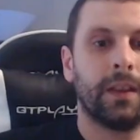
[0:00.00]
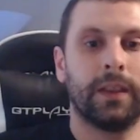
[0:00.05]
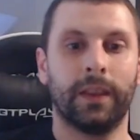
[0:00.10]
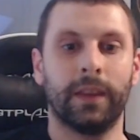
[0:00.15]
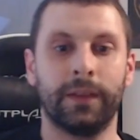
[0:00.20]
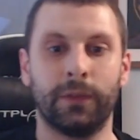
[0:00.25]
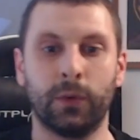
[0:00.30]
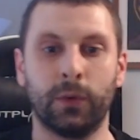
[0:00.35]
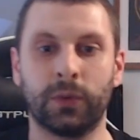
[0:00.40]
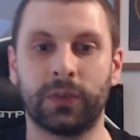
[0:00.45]

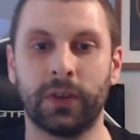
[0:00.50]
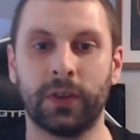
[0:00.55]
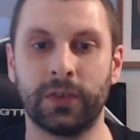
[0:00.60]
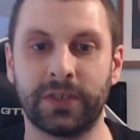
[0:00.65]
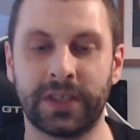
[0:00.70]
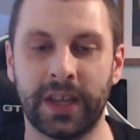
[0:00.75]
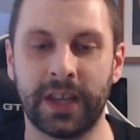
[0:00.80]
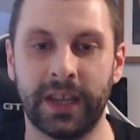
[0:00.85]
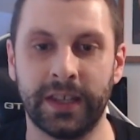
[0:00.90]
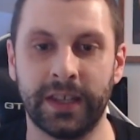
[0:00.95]
They've also
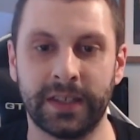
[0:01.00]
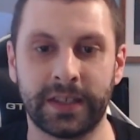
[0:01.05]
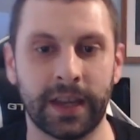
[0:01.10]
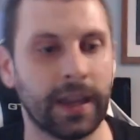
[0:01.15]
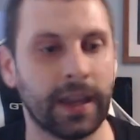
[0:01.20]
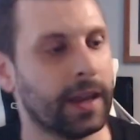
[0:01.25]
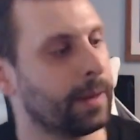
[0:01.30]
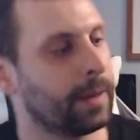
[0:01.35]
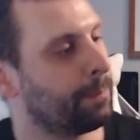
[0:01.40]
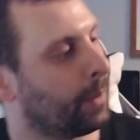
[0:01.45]
sent
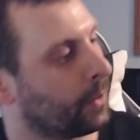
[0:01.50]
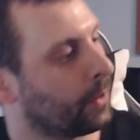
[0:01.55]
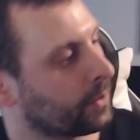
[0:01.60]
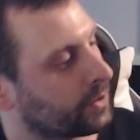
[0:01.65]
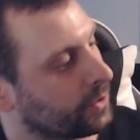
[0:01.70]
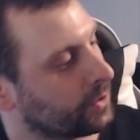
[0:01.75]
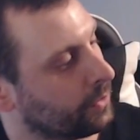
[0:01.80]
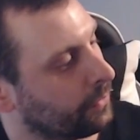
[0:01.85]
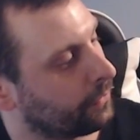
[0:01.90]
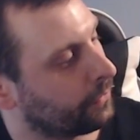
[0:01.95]
a
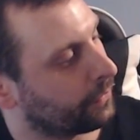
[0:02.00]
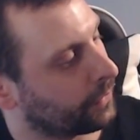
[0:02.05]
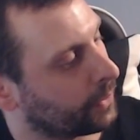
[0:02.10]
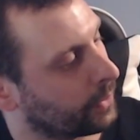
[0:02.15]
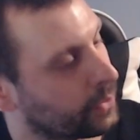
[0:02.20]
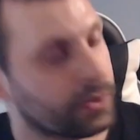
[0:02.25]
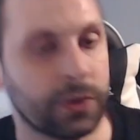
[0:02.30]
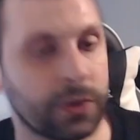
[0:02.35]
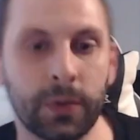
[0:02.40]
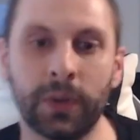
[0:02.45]
box of
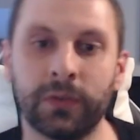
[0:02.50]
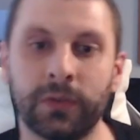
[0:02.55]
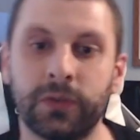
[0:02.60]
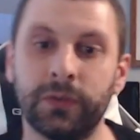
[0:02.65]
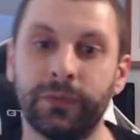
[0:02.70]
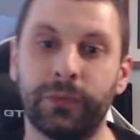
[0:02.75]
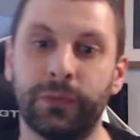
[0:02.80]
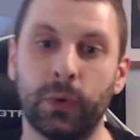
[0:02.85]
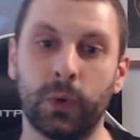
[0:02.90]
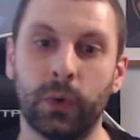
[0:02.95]

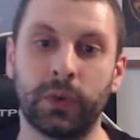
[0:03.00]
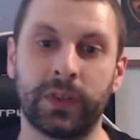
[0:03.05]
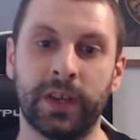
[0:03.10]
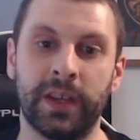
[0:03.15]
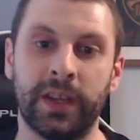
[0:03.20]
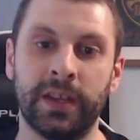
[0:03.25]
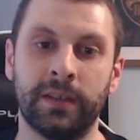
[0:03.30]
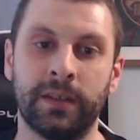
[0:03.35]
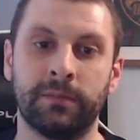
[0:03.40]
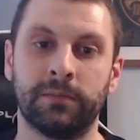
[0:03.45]

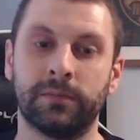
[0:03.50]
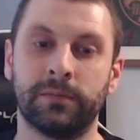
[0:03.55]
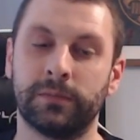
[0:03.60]
240